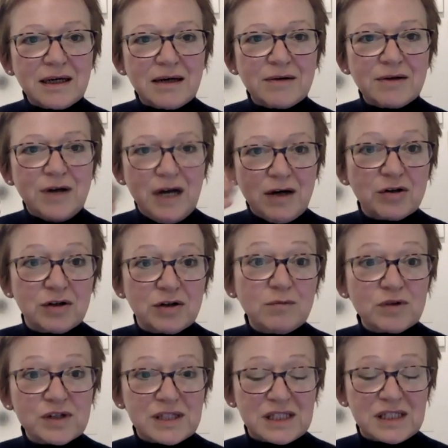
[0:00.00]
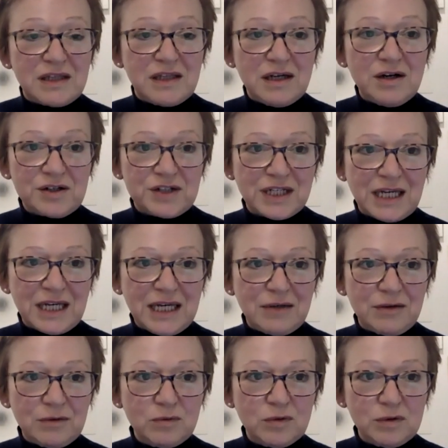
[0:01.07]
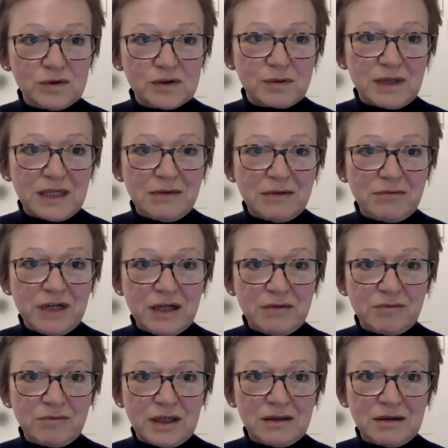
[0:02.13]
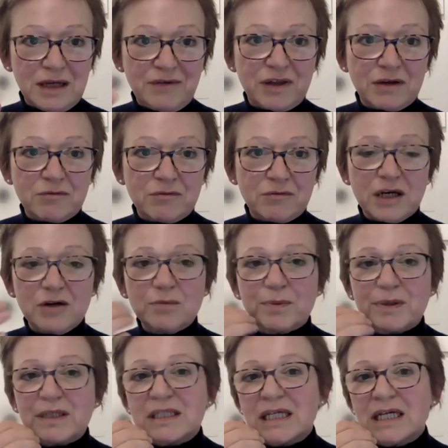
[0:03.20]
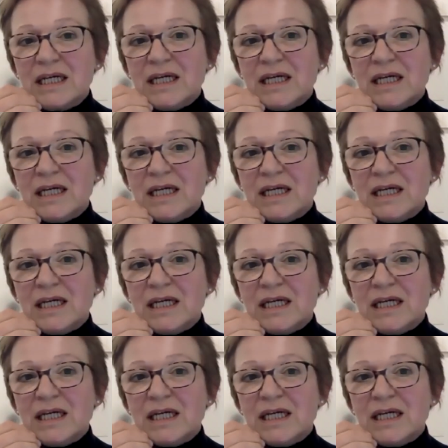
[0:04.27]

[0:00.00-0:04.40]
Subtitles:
you know, how good it was to see the art again on the walls when he when everything reopened.